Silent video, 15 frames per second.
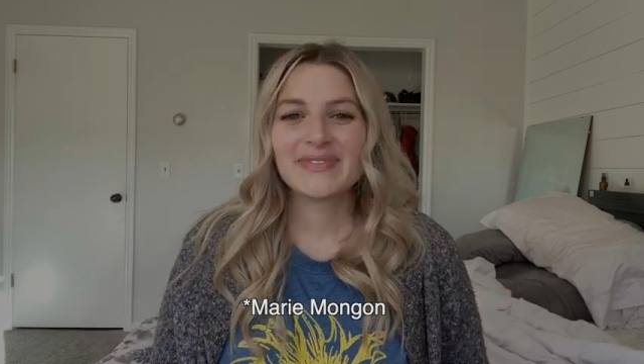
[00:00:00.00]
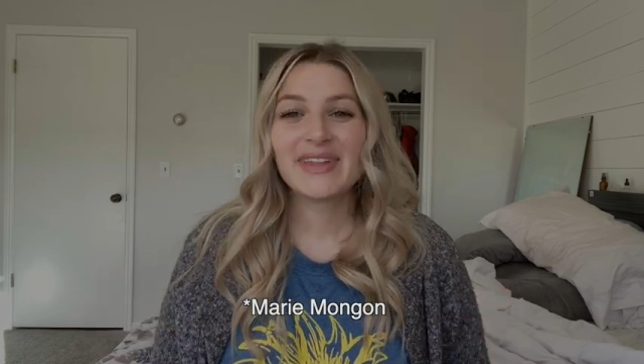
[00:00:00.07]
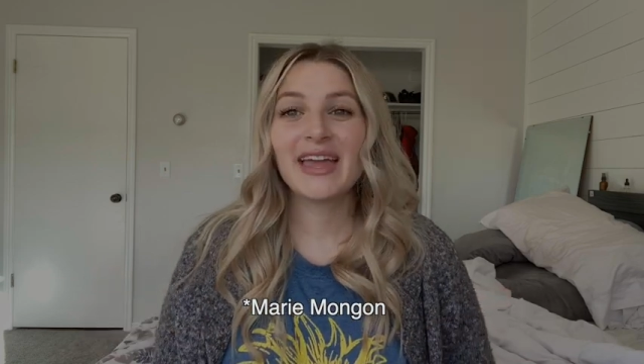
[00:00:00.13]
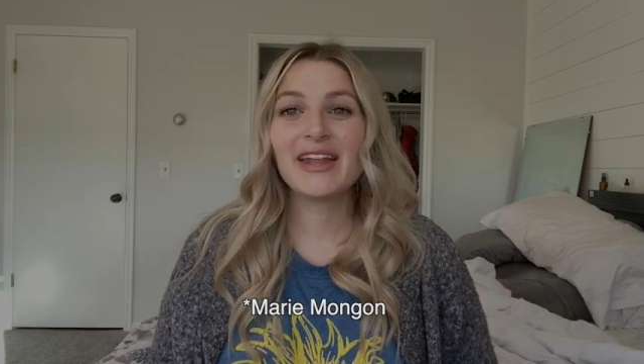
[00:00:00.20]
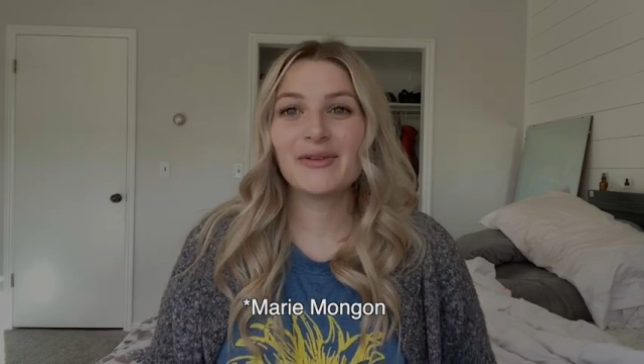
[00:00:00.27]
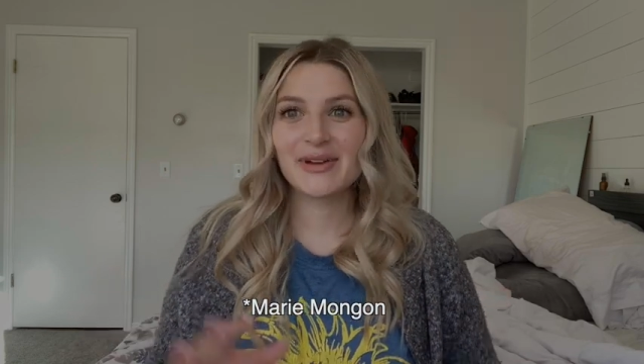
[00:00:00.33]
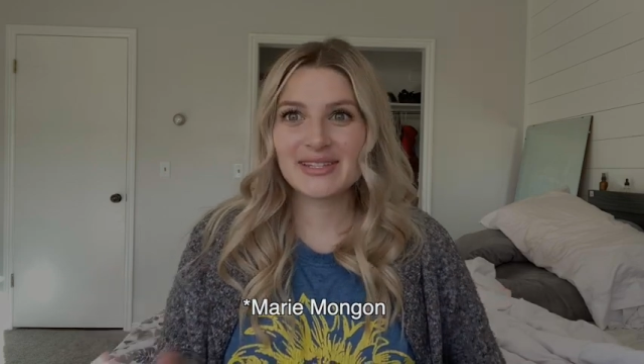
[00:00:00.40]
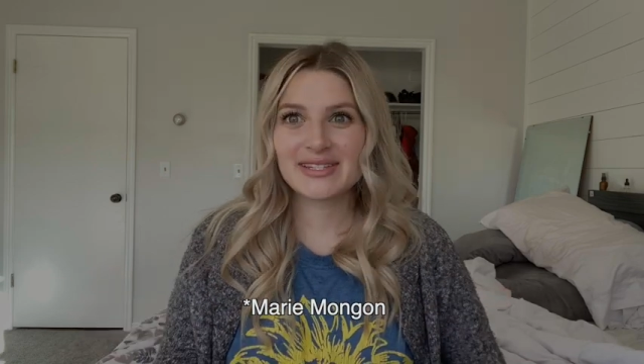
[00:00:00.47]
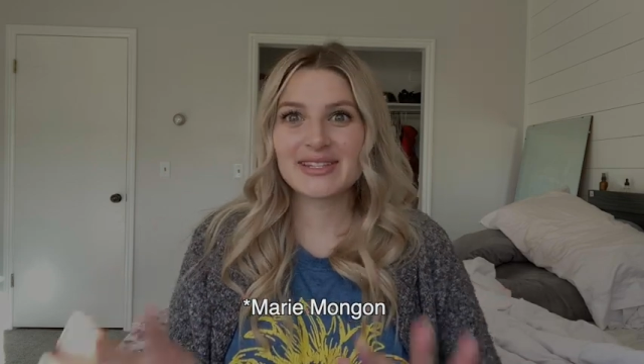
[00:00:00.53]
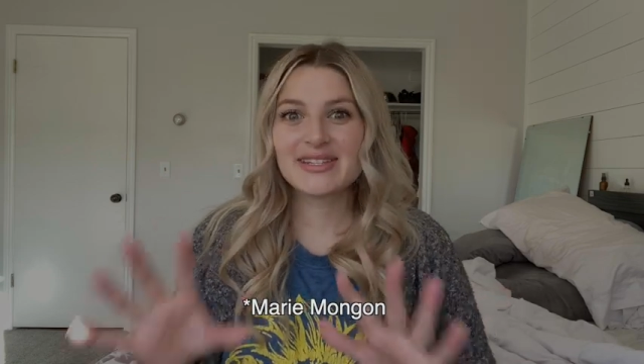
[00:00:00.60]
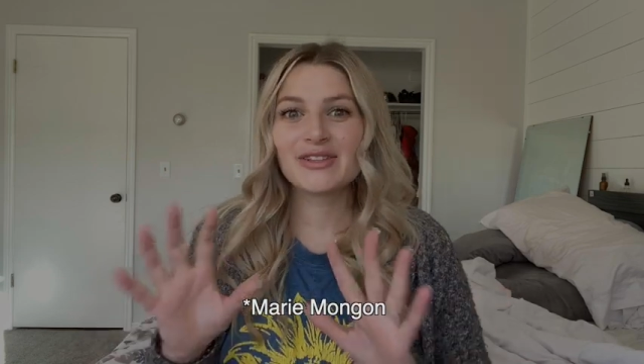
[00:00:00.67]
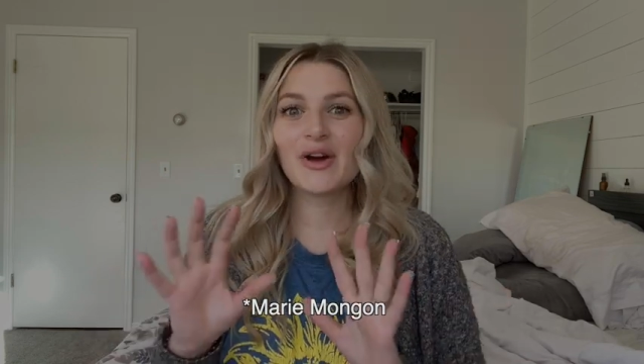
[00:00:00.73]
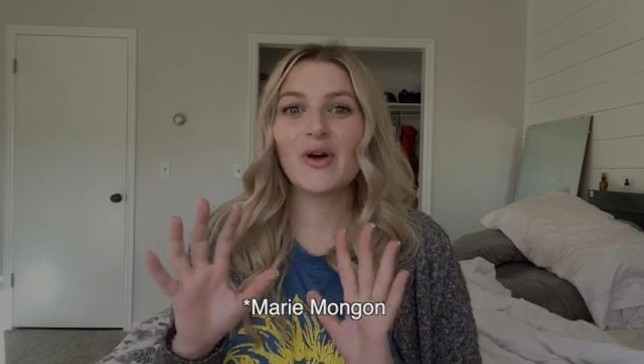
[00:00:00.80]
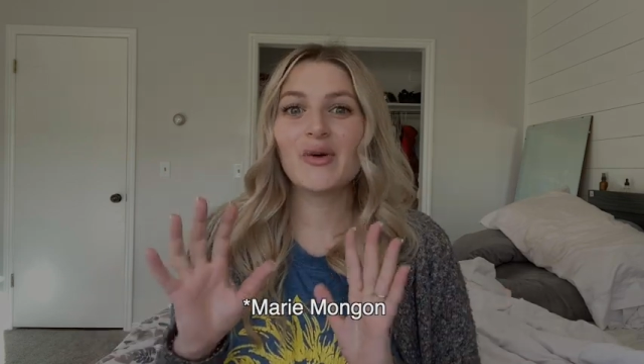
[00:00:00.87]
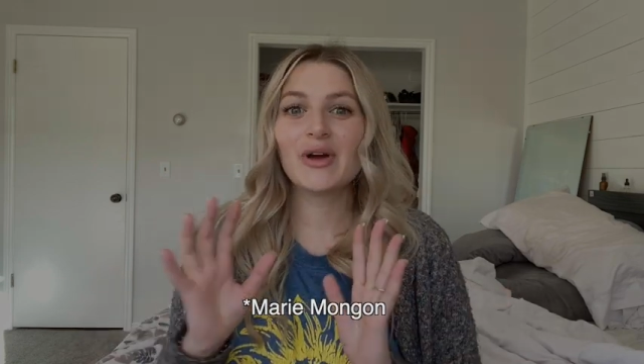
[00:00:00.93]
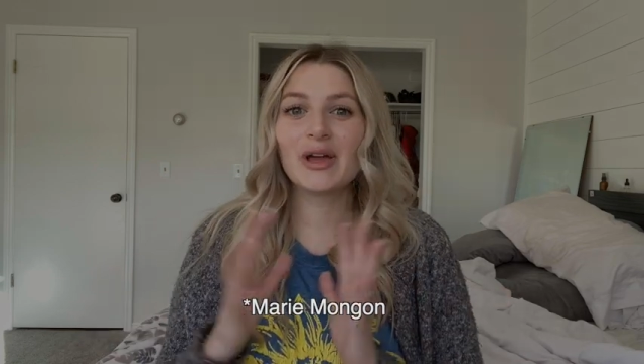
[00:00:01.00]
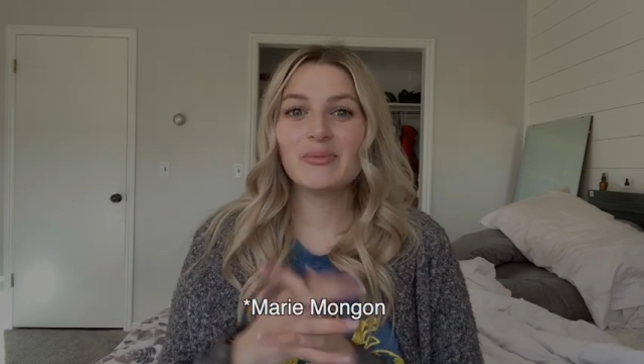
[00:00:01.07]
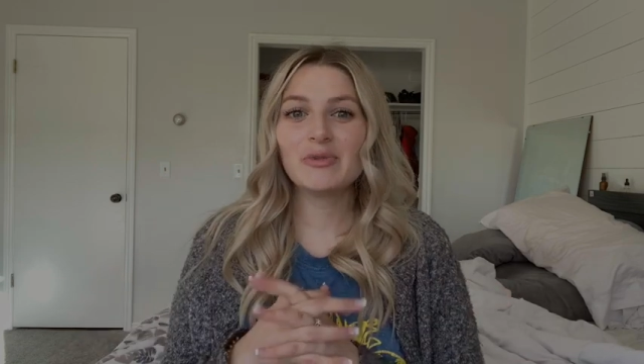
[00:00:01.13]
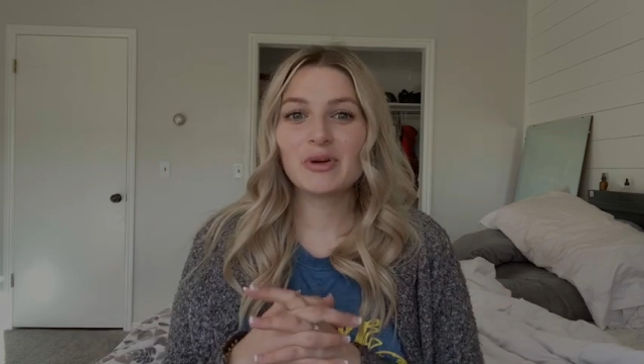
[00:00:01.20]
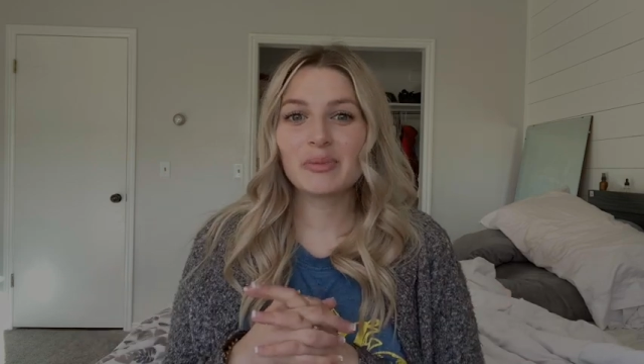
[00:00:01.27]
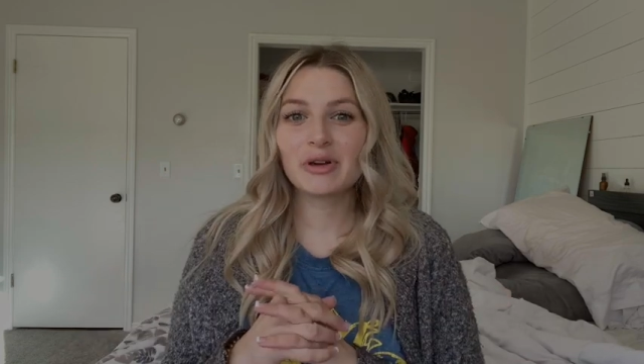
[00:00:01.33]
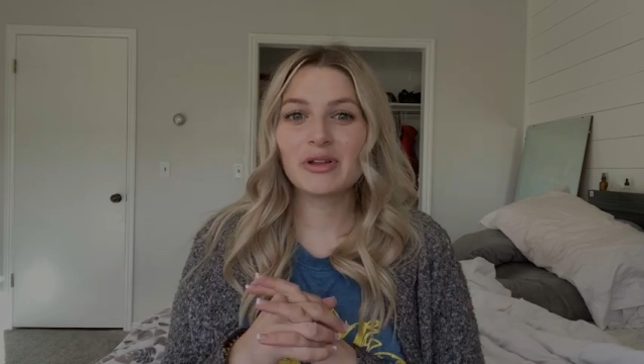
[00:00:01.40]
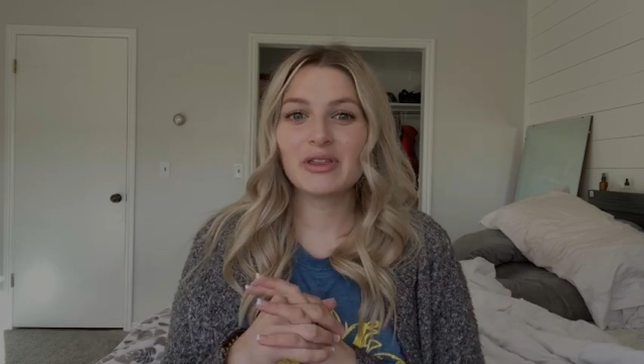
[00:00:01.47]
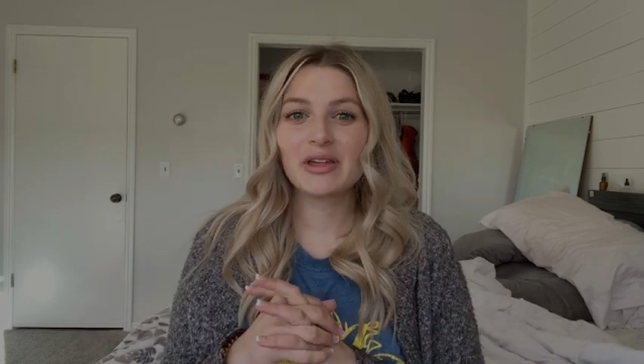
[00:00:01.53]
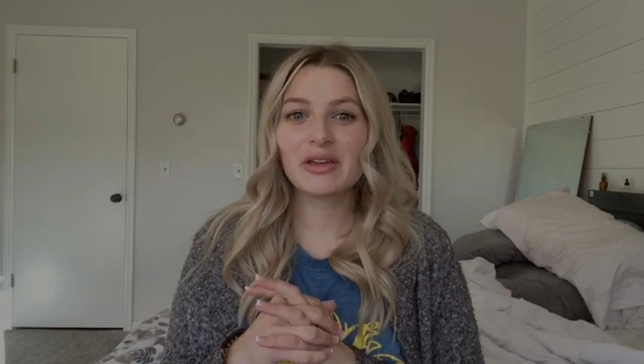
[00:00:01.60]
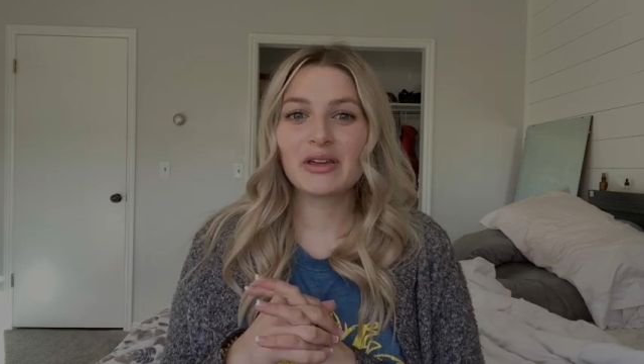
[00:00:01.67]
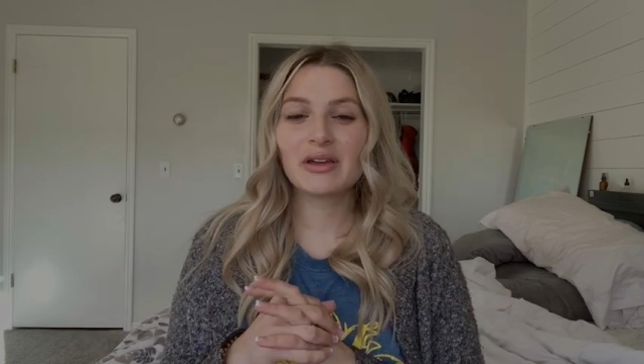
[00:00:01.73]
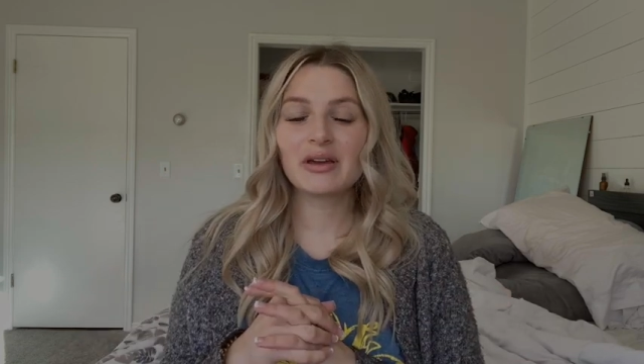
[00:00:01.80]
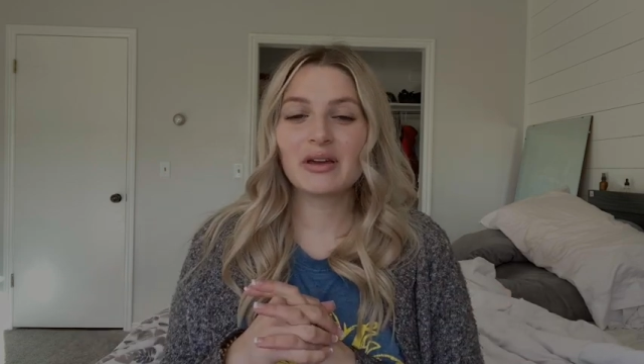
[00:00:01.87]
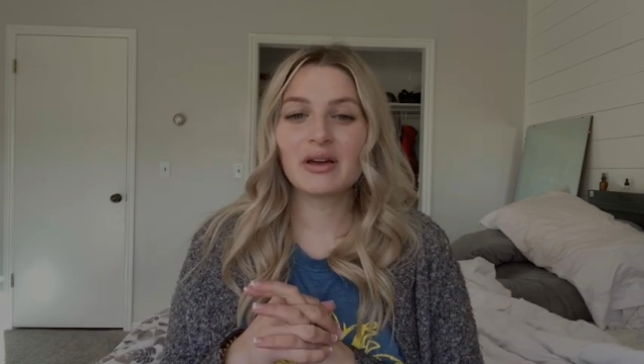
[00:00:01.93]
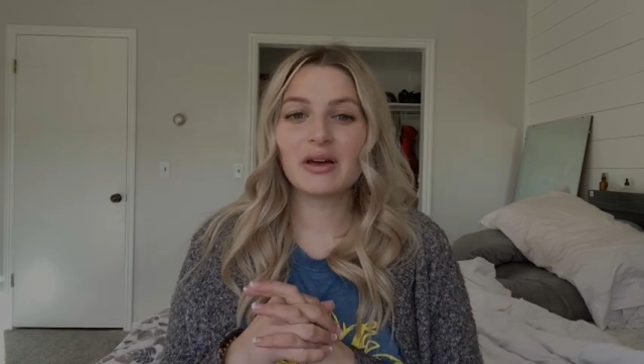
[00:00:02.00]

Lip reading: Anyways, so hypno birthing,